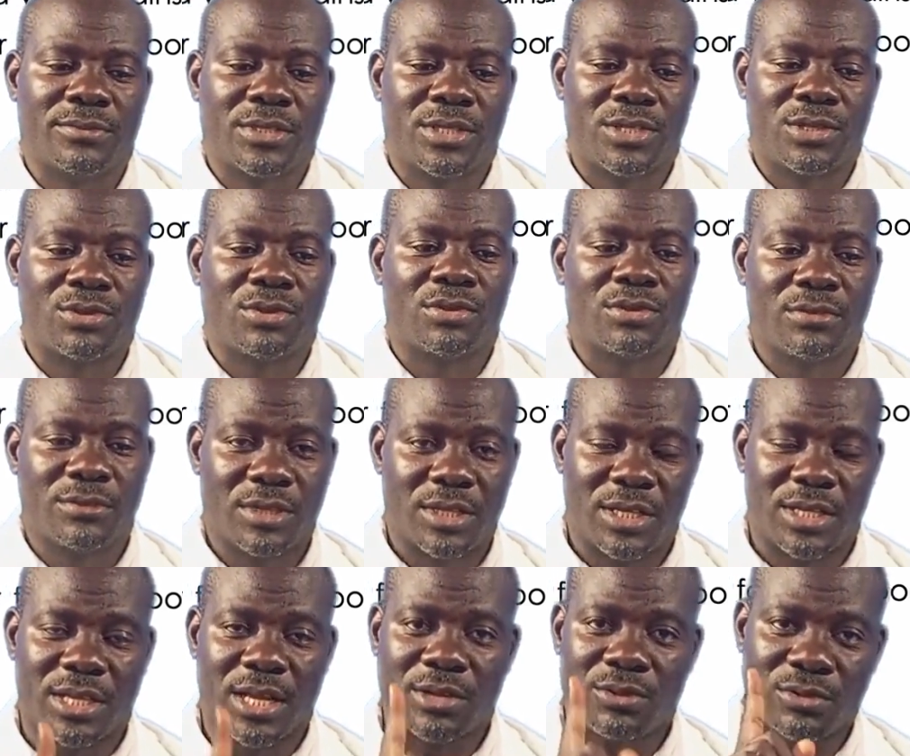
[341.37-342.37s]
So
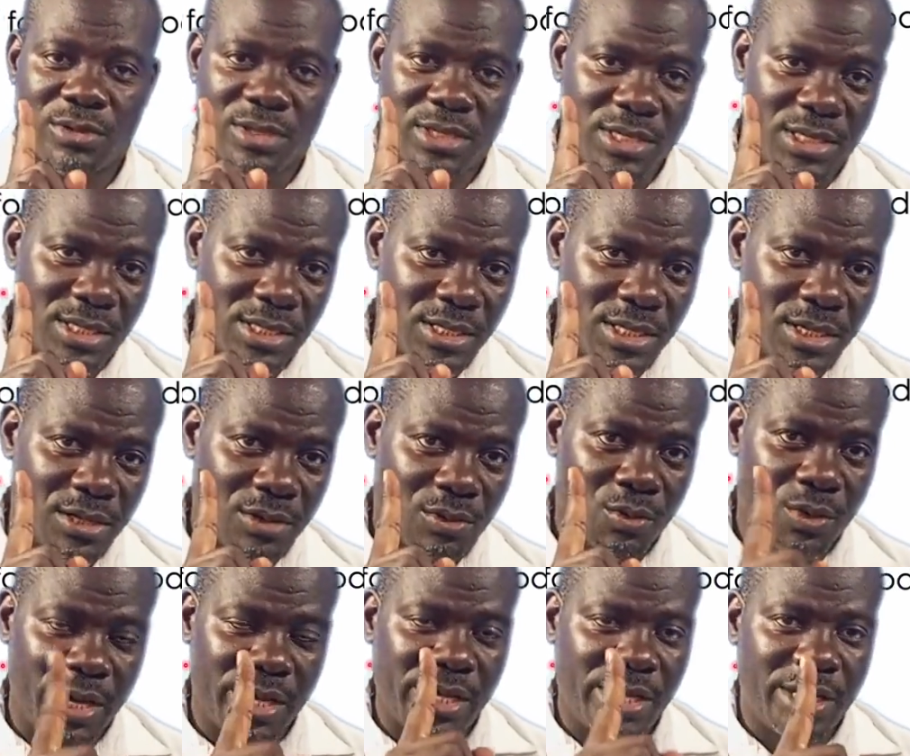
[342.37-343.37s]
that was
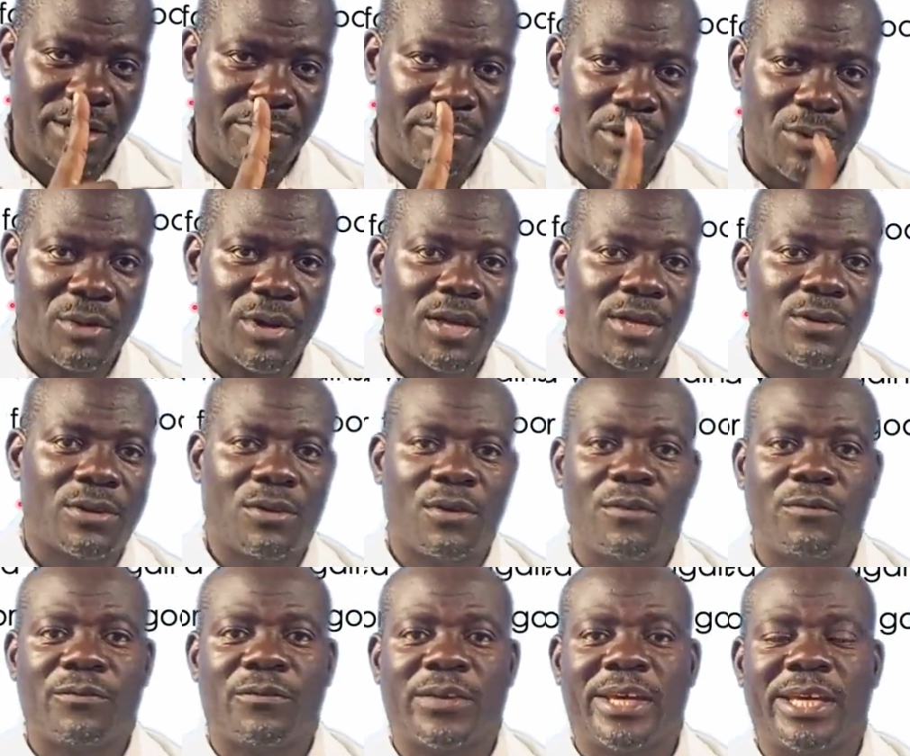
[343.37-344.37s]
way number one
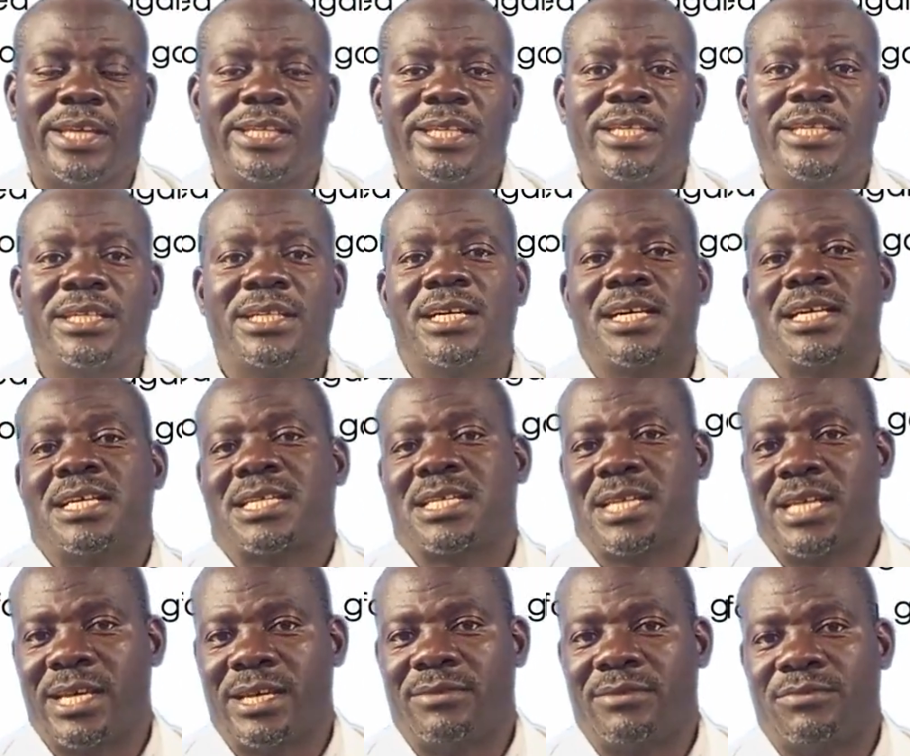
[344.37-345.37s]
of getting
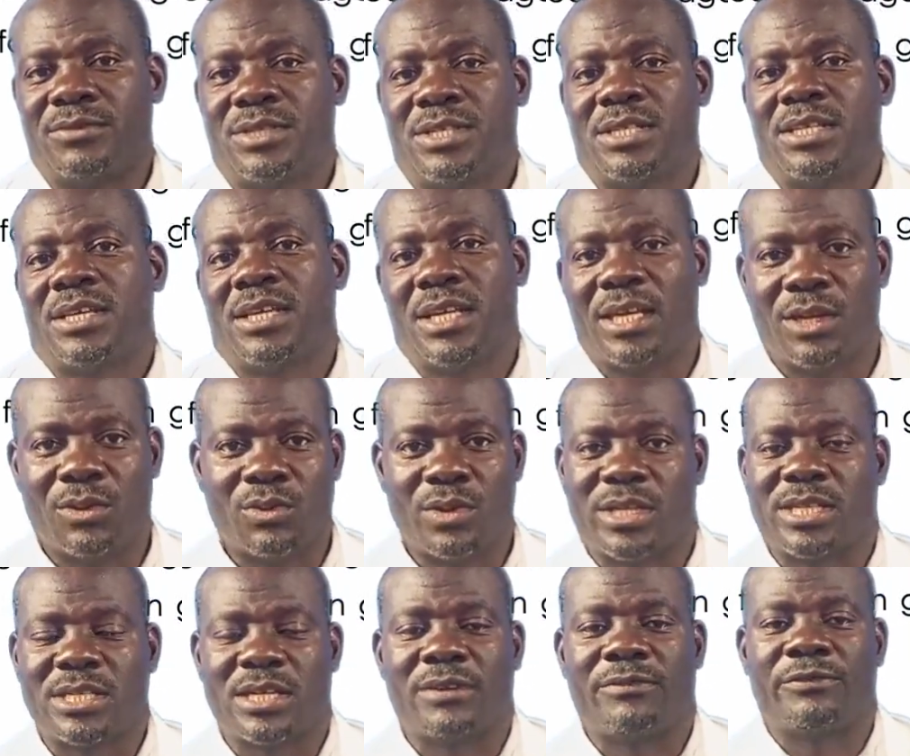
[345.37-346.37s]
slaves in
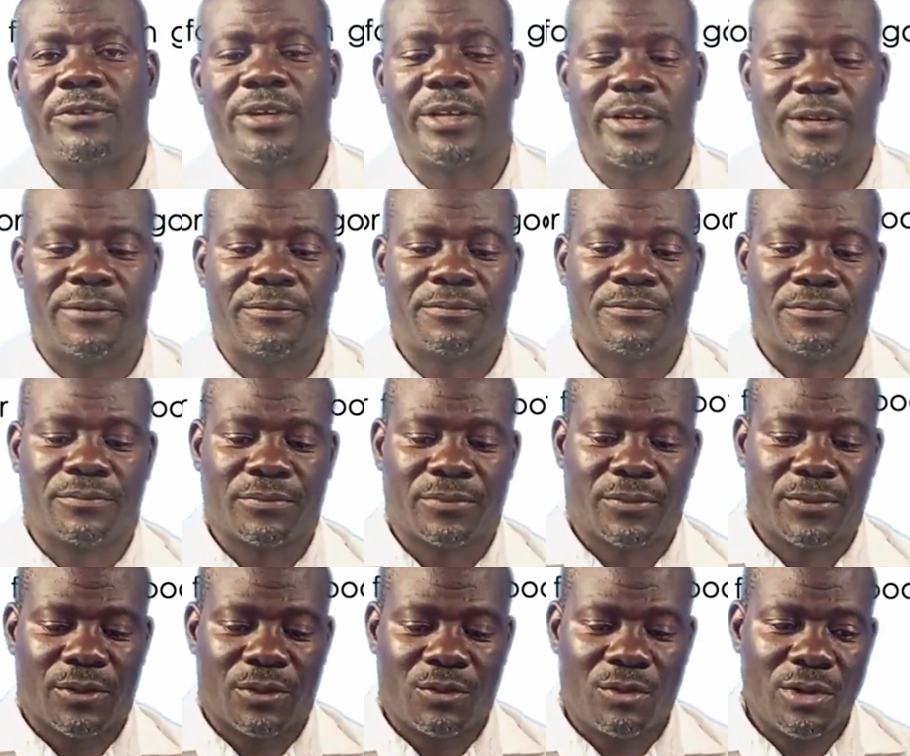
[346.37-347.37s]
West Africa.
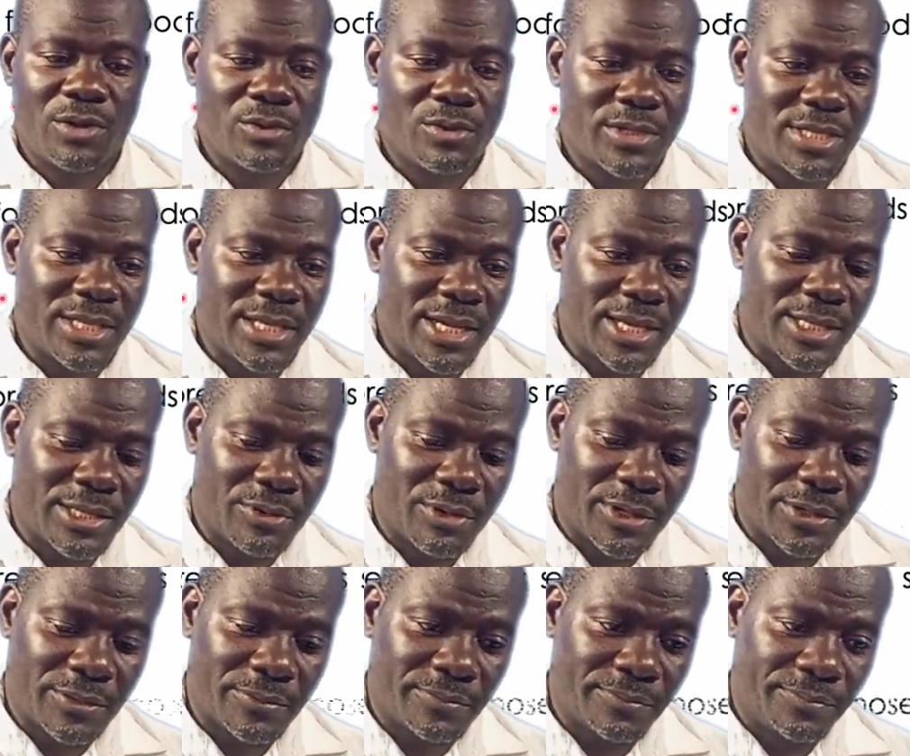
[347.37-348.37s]
What was the other one?